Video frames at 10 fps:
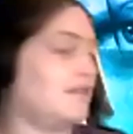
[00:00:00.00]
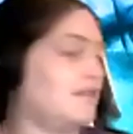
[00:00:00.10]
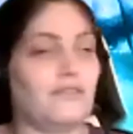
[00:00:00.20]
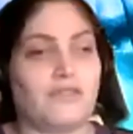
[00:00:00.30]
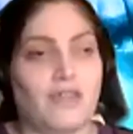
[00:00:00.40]

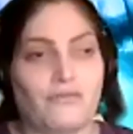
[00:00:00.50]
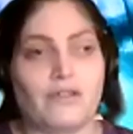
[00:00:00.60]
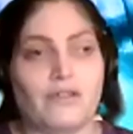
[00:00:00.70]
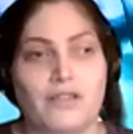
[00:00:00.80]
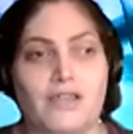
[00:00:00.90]

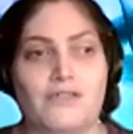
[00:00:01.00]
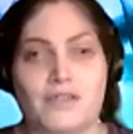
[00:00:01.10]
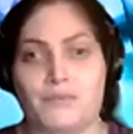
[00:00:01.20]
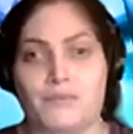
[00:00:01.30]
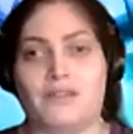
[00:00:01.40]
Definitely
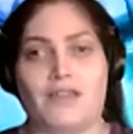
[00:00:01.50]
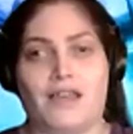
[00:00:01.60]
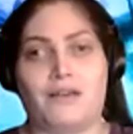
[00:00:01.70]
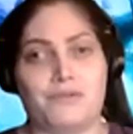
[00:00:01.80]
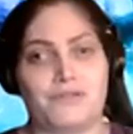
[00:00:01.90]
something that
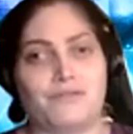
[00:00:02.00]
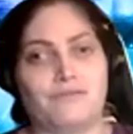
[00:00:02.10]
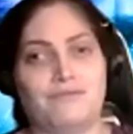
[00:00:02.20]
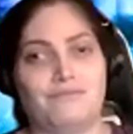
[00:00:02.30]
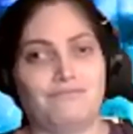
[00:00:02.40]
I was
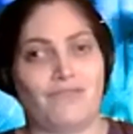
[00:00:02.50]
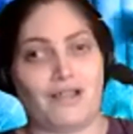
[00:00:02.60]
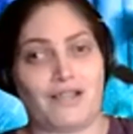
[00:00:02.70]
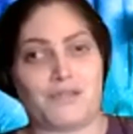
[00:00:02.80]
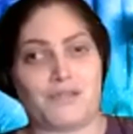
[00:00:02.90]

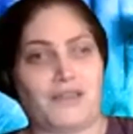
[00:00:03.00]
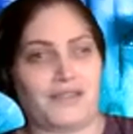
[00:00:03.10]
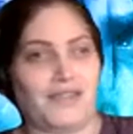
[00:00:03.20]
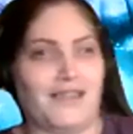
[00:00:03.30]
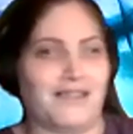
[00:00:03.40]
not
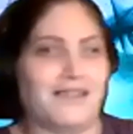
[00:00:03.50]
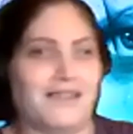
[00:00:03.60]
expecting.